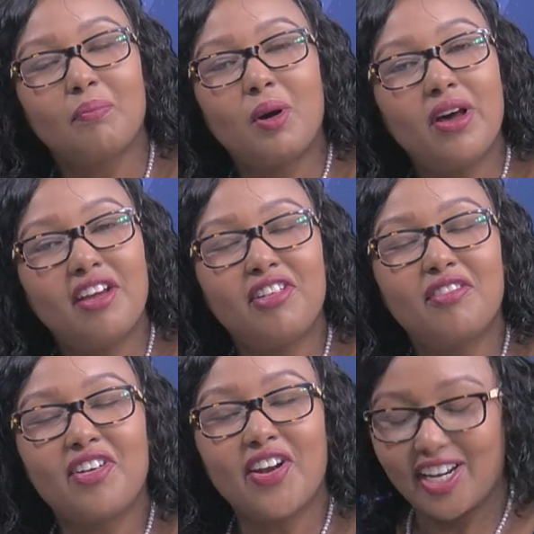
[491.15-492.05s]
But what I
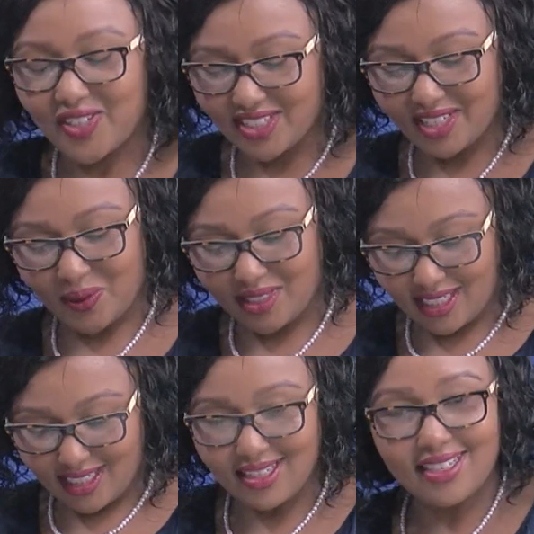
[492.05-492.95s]
found very interesting was
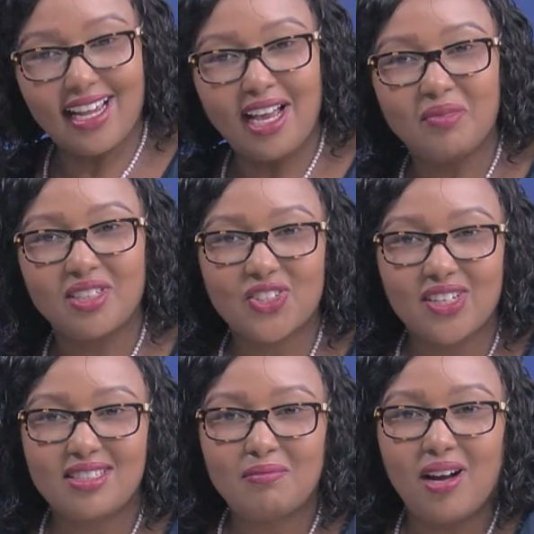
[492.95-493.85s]
this: a Diamond
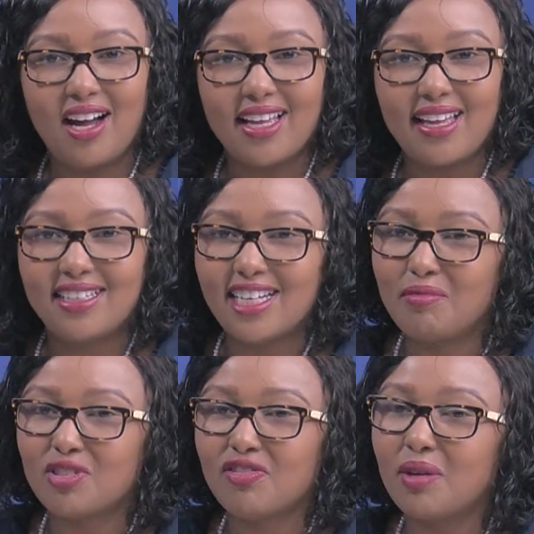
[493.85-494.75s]
Trust Bank, in
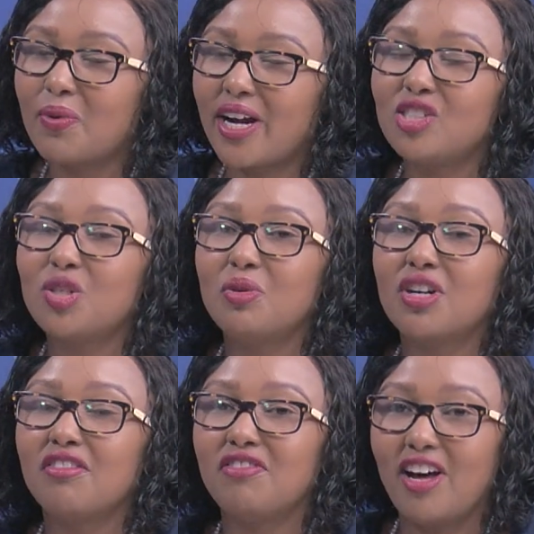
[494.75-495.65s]
terms of the
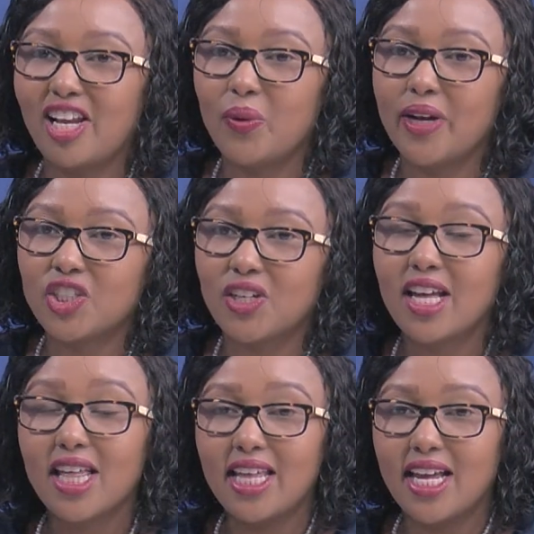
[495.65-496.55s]
price-to-book valuation,
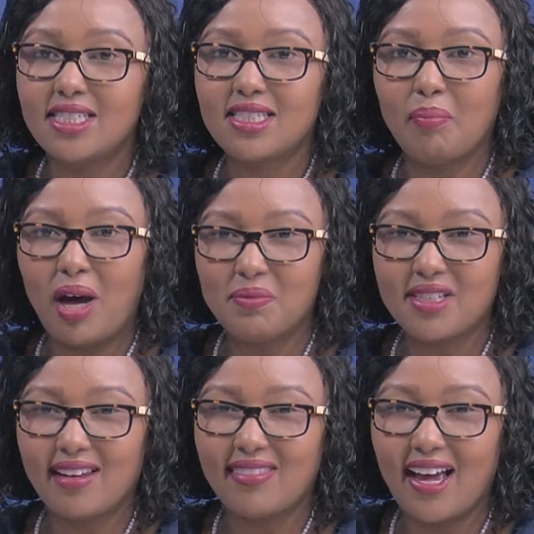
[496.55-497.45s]
there is some
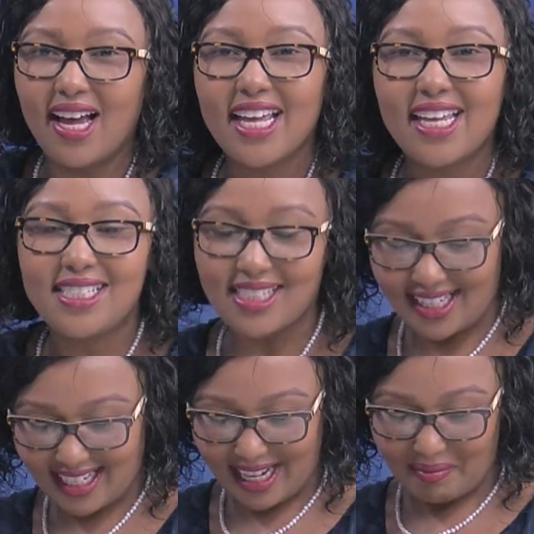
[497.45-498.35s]
upside there. He's
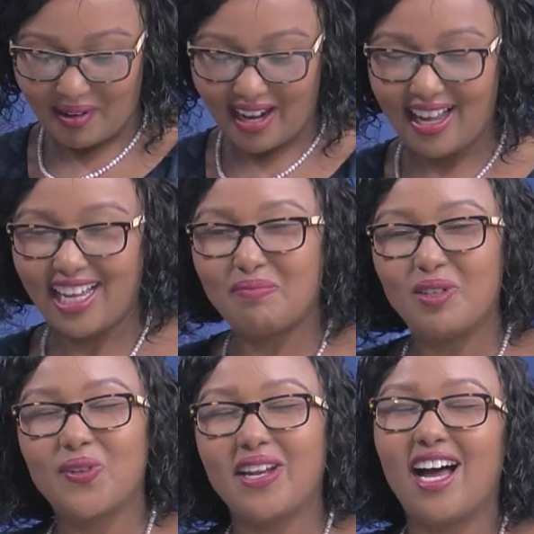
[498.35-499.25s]
certainly a buyer at
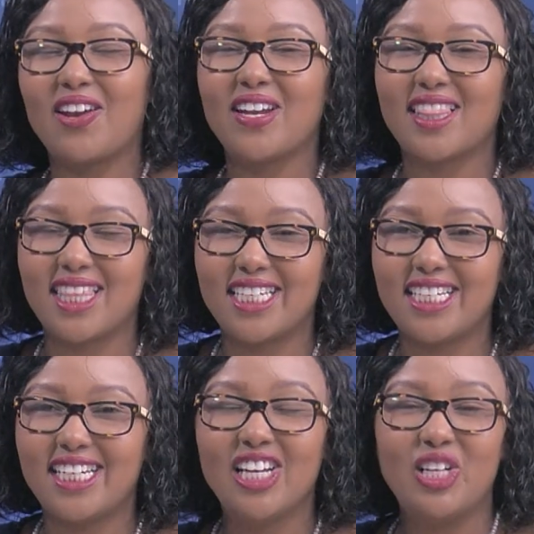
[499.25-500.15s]
between
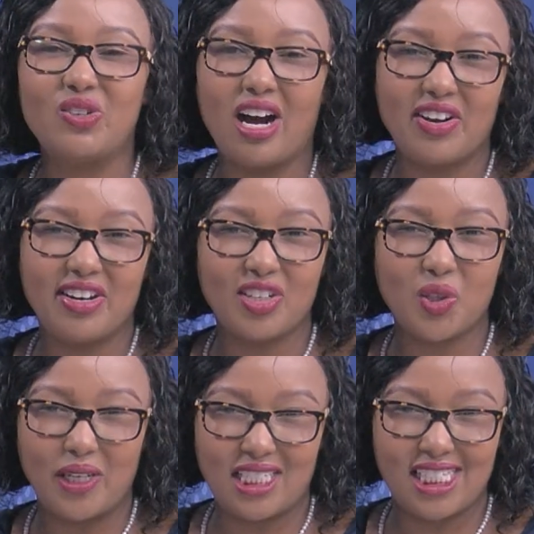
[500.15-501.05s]
113 to
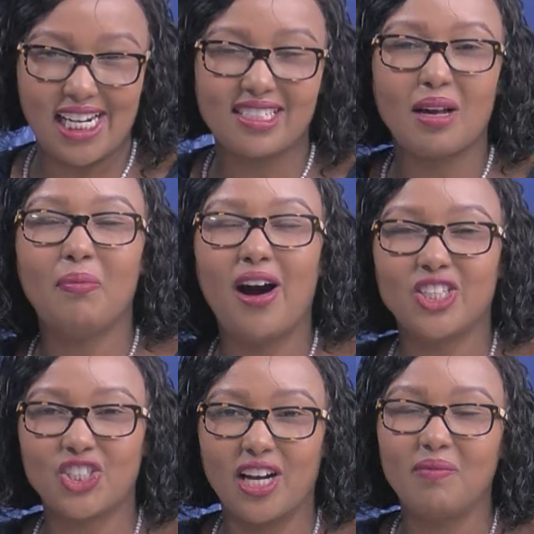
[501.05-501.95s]
120 shillings per
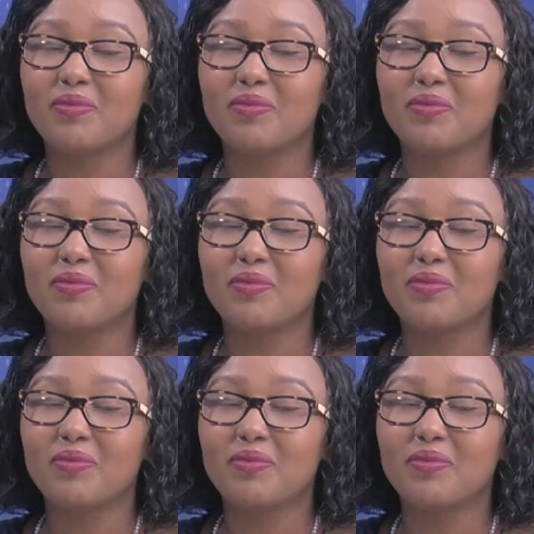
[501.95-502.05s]
share.